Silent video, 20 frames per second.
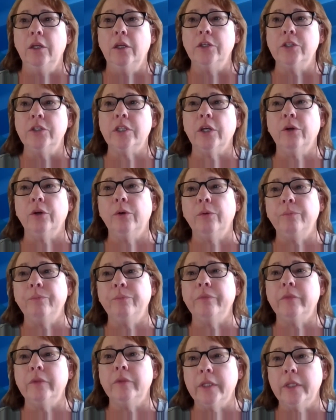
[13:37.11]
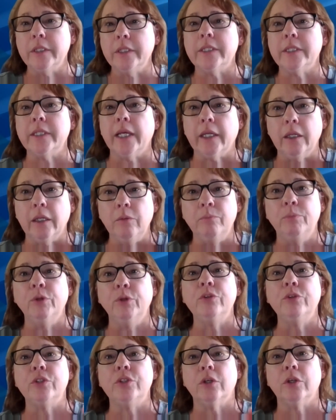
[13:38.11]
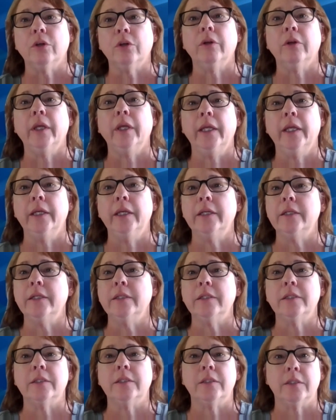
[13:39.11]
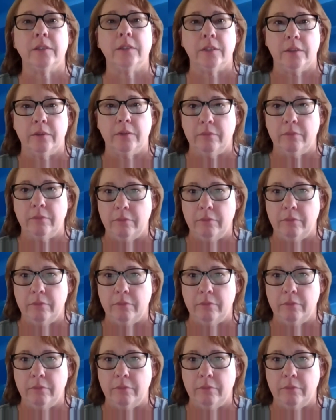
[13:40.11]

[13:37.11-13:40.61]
So the second booster is